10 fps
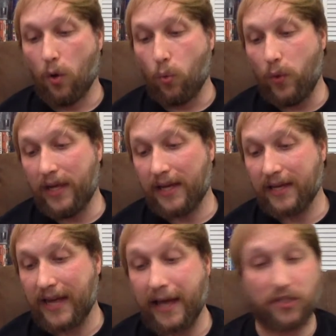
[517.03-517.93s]
we
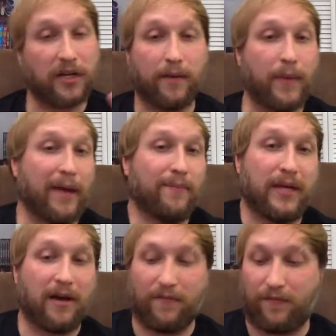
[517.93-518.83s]
can catch him and
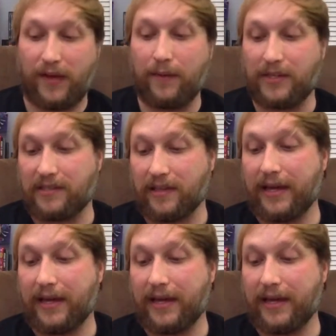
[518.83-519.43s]
become famous.